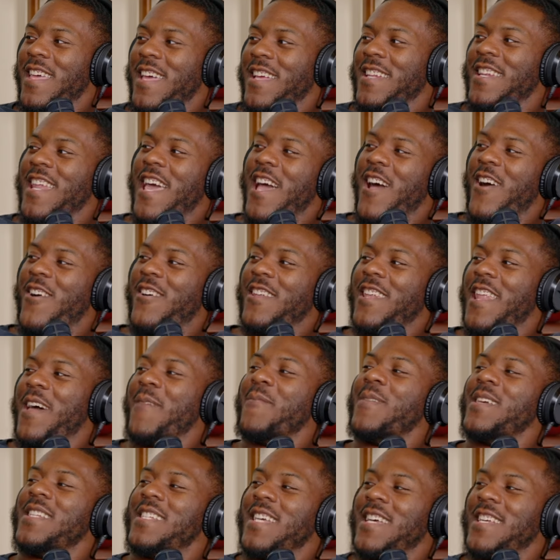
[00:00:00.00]
Now, let
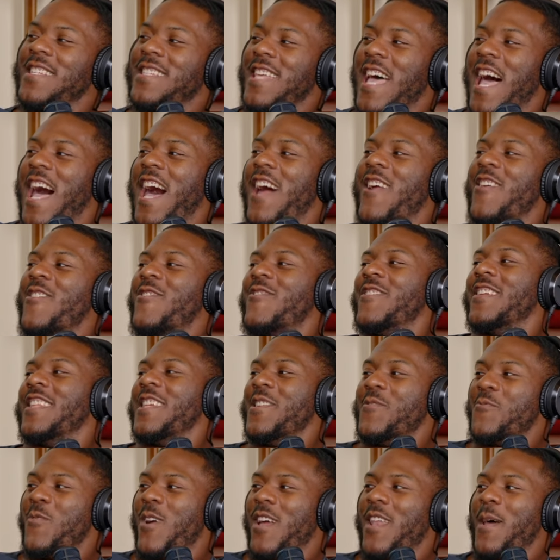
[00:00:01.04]
me just, I don't
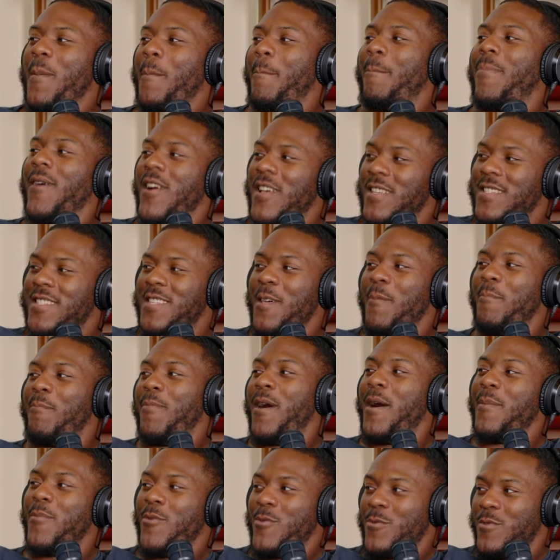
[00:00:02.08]
really want to burst the
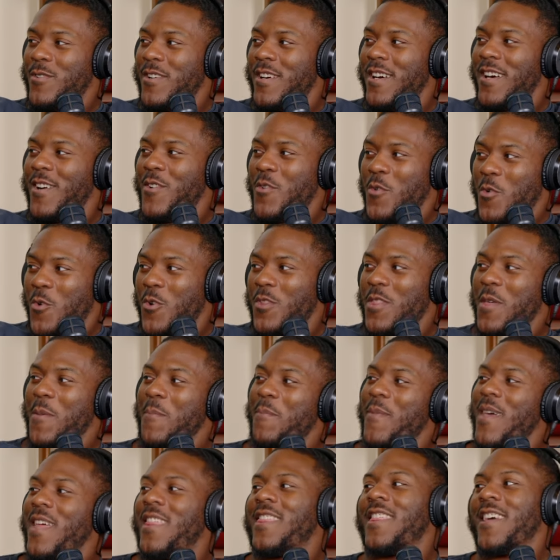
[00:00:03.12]
bubble or the
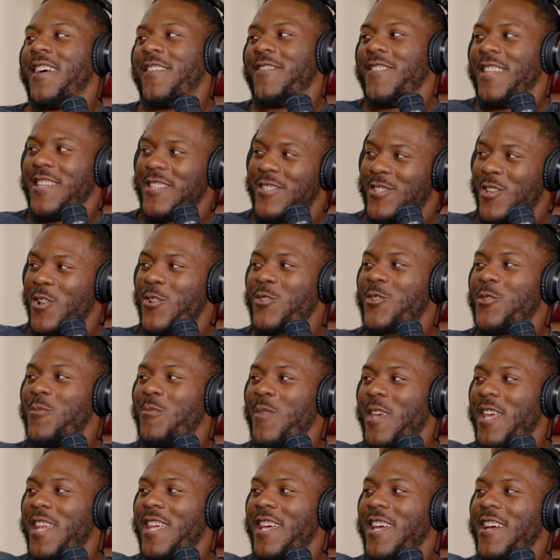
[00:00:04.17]
myth of the social
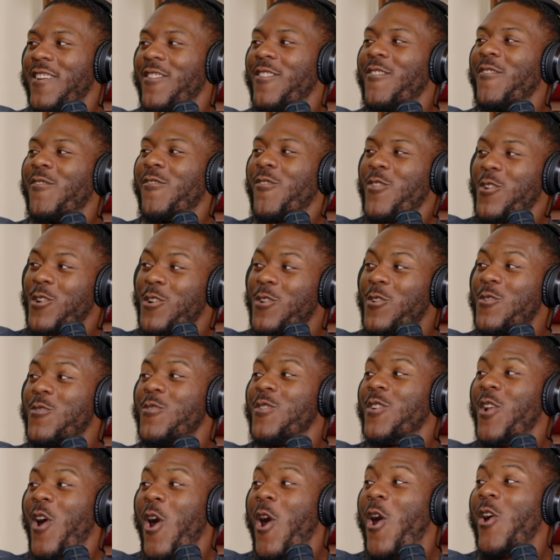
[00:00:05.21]
media
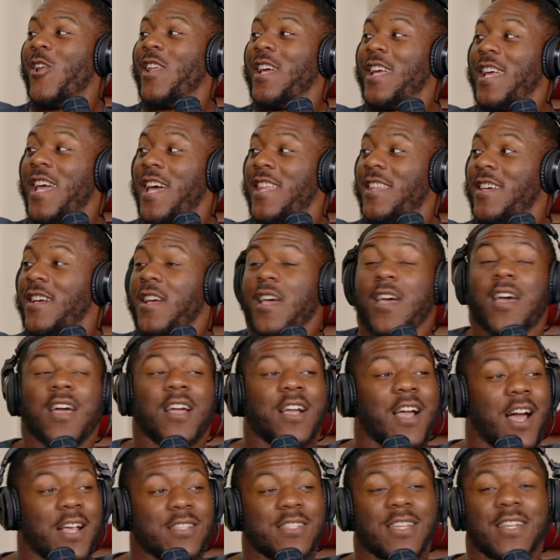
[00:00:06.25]
recruiting all together,
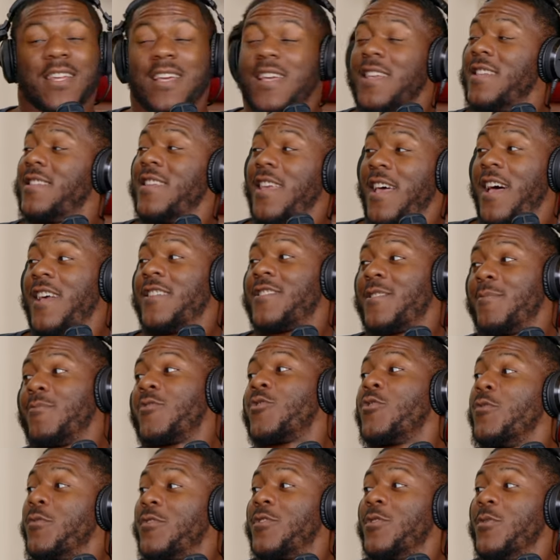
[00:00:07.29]
because it is some
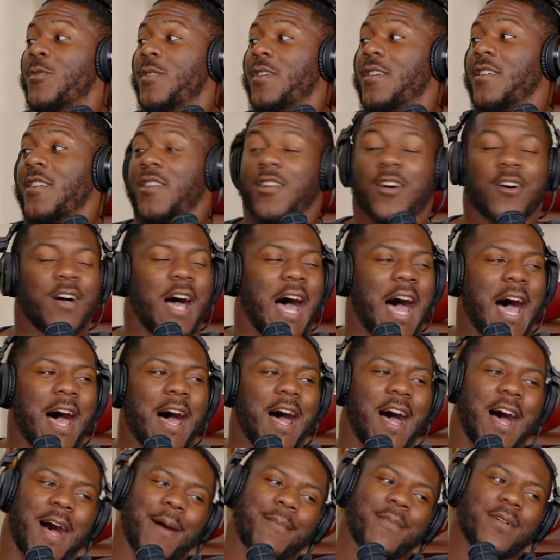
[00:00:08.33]
truth to it. You know,
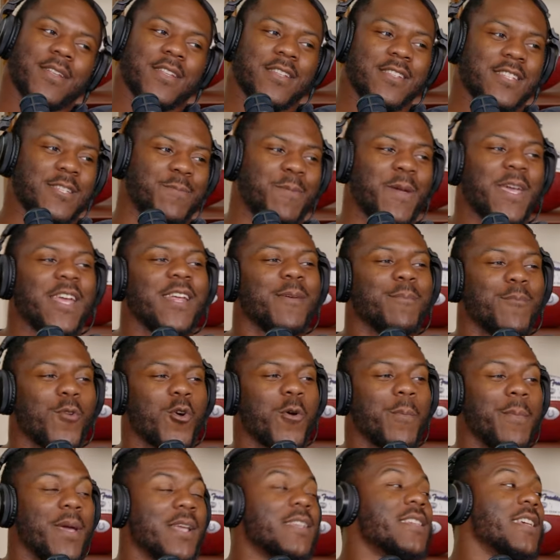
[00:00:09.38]
I'm Speed
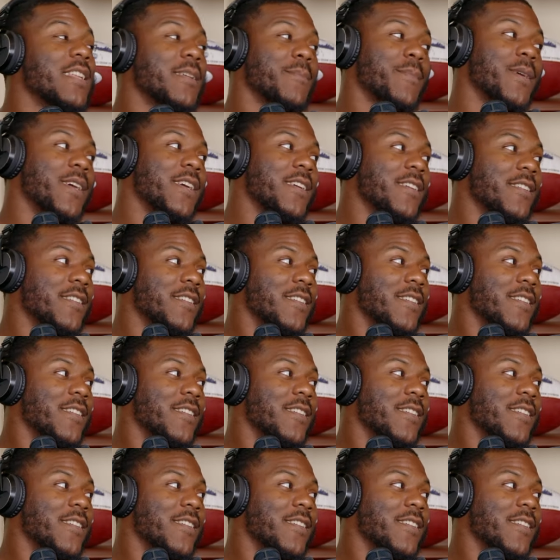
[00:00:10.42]
more mixy to me.